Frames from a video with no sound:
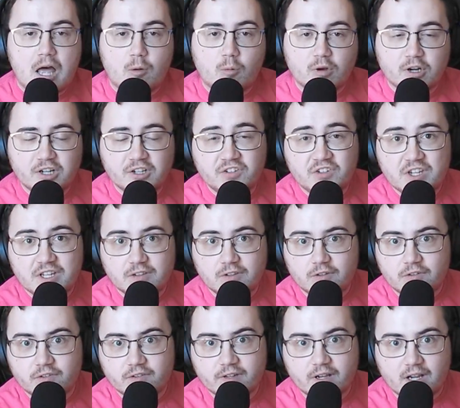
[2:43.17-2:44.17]
I want to take
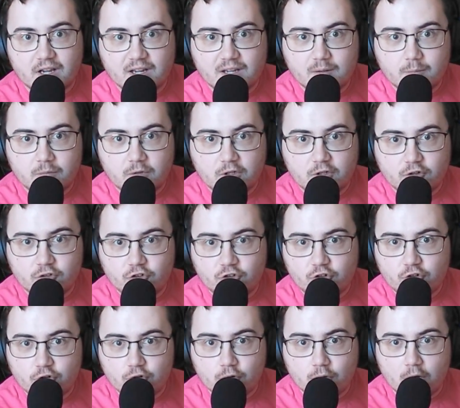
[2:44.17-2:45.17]
this time
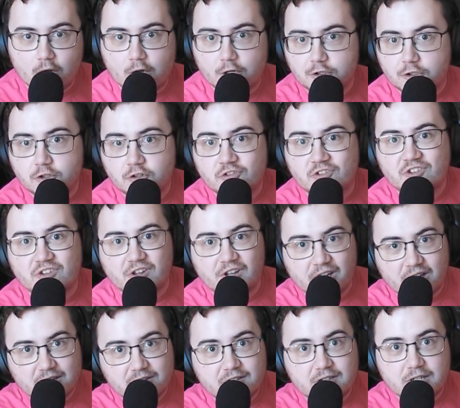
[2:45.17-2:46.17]
to
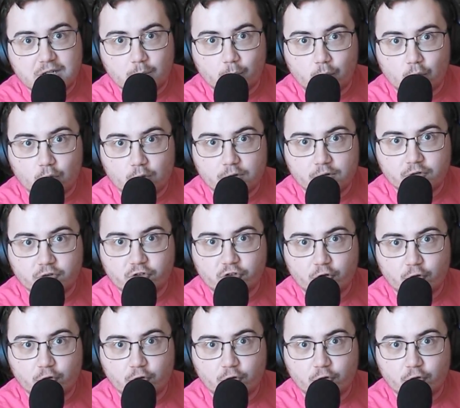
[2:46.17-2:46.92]
understand the importance